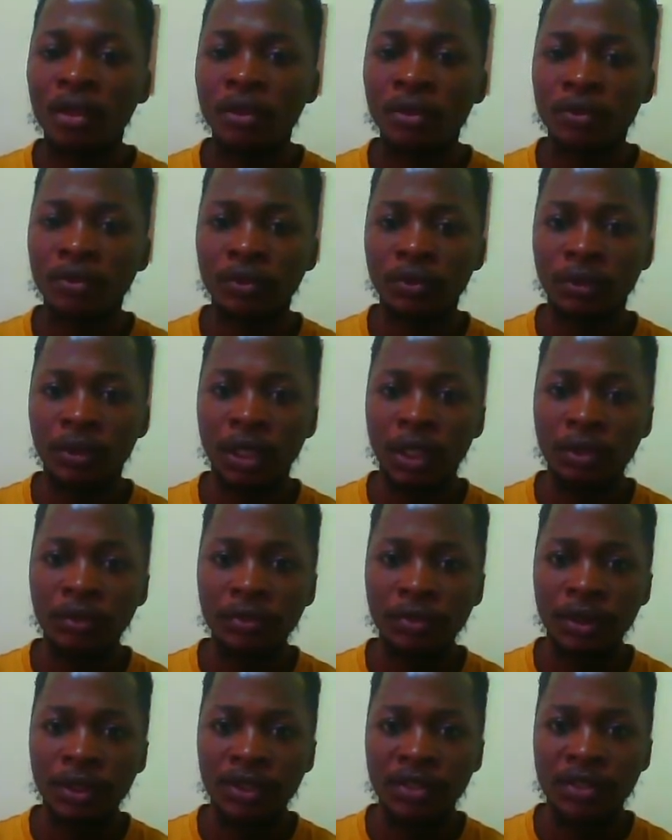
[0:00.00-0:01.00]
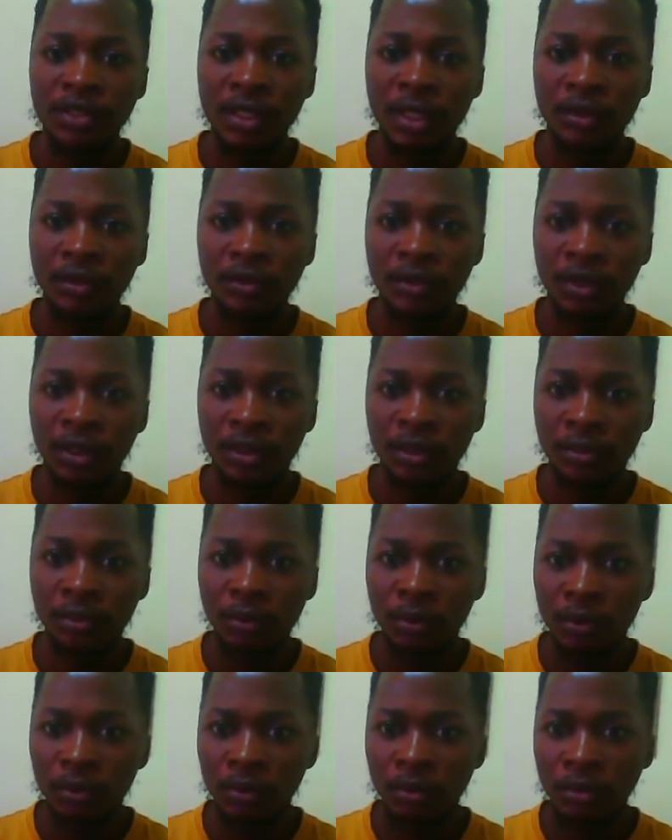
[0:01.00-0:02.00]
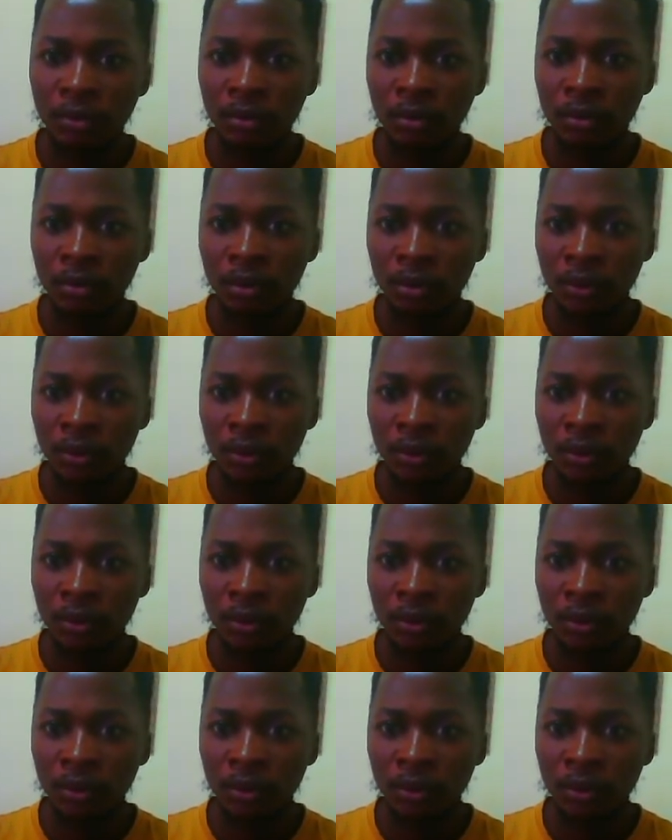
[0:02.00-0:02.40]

So now you can start to take a boho.